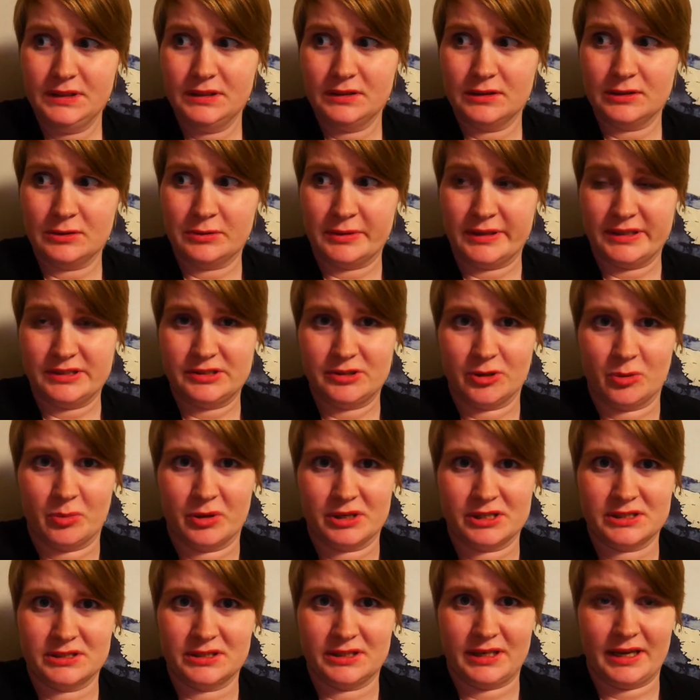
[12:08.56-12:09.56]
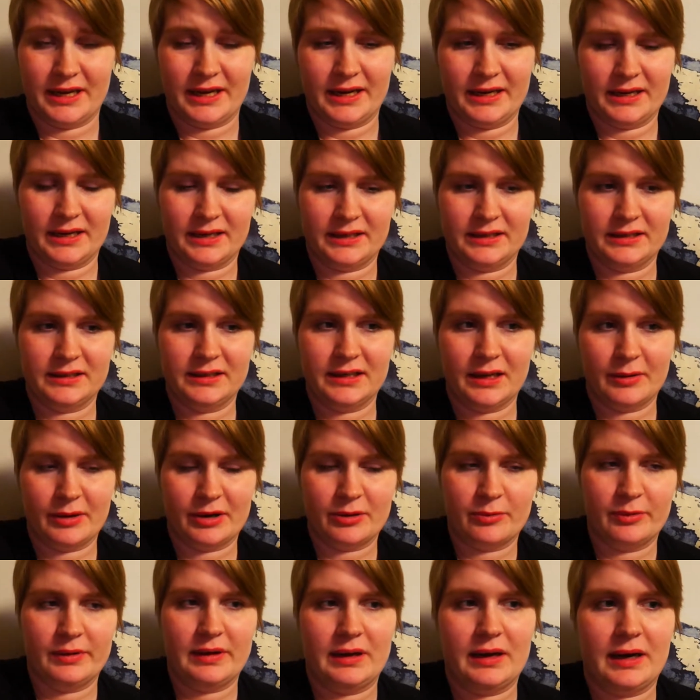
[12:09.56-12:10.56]
read so much today, and now I
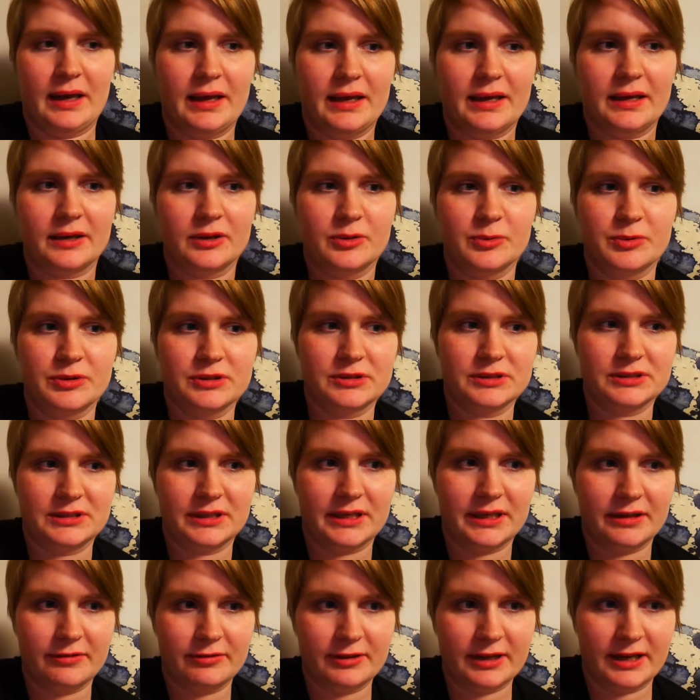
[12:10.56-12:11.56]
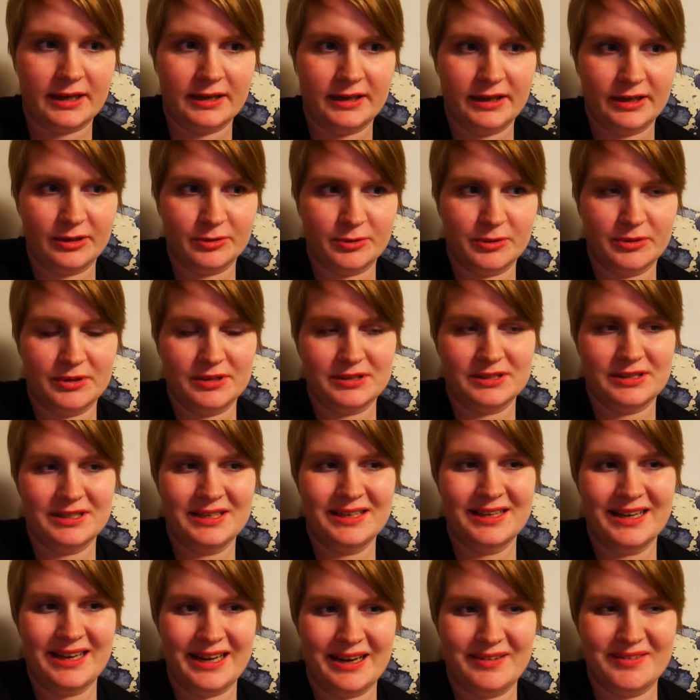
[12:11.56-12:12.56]
really like it. We'll see if the ending ruins
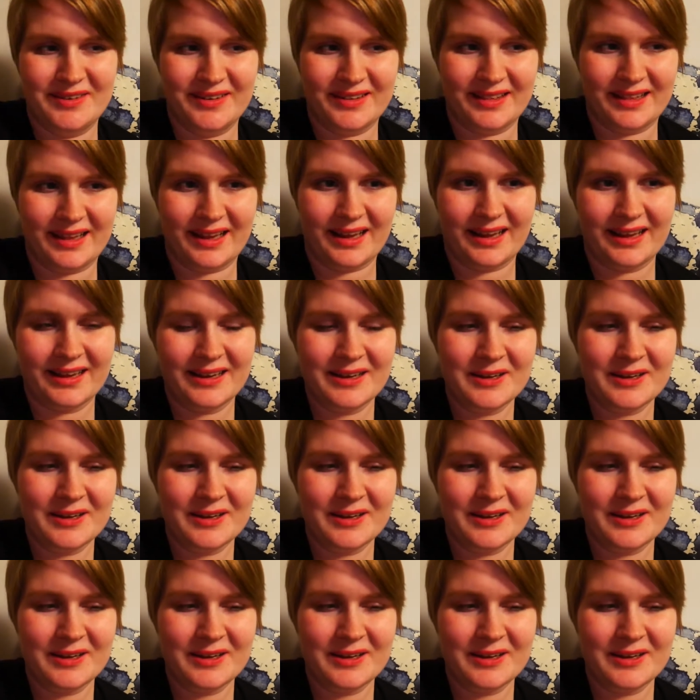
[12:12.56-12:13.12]
everything.